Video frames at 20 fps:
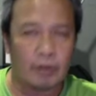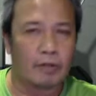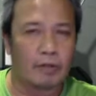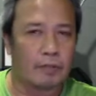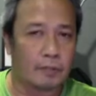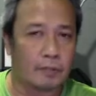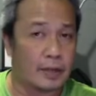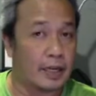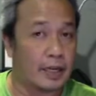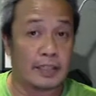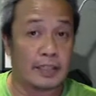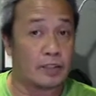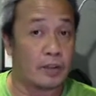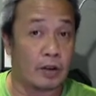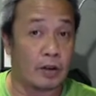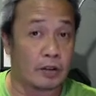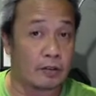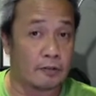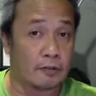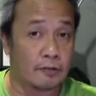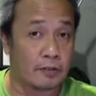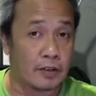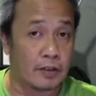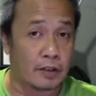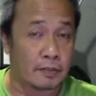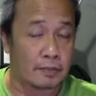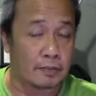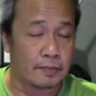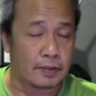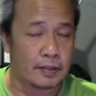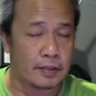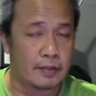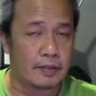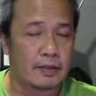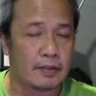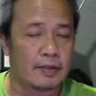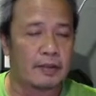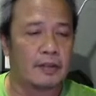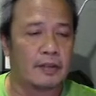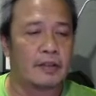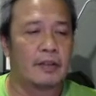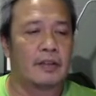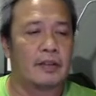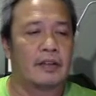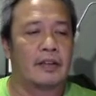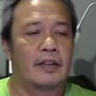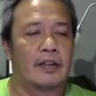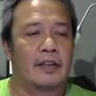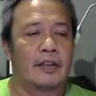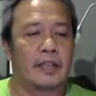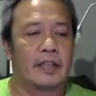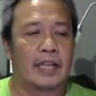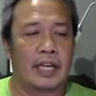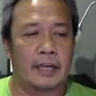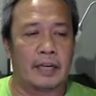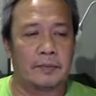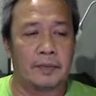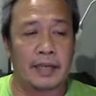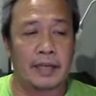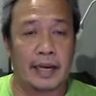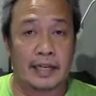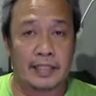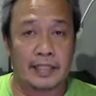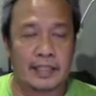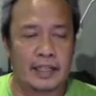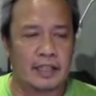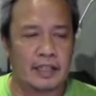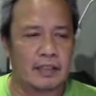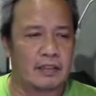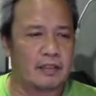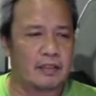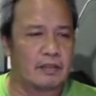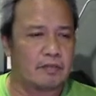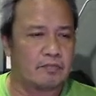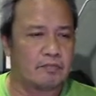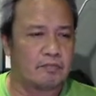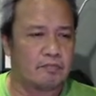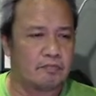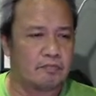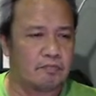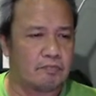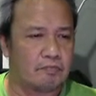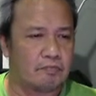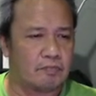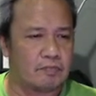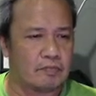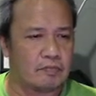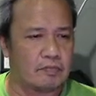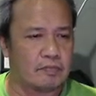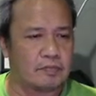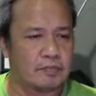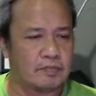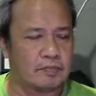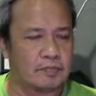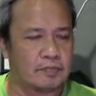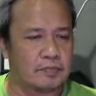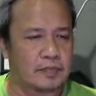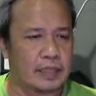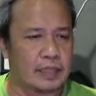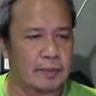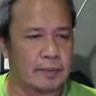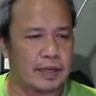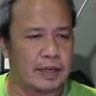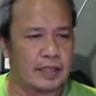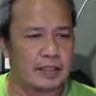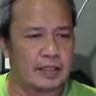but it's not confirmed. Can it be X-linked? That means,